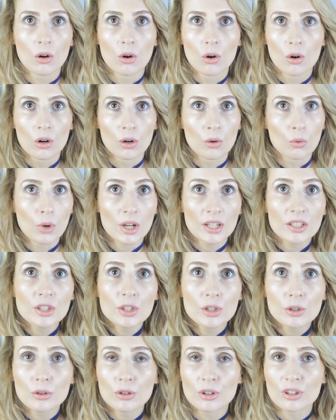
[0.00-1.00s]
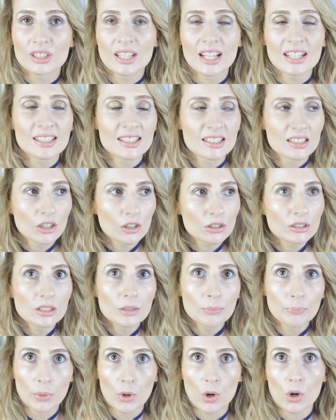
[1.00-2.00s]
or one euro, that's not the
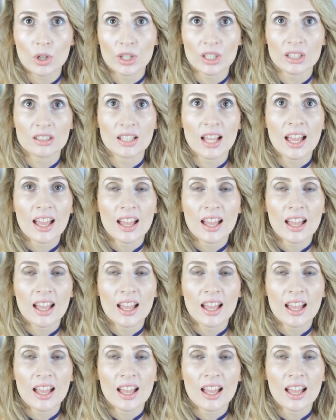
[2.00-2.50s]
point.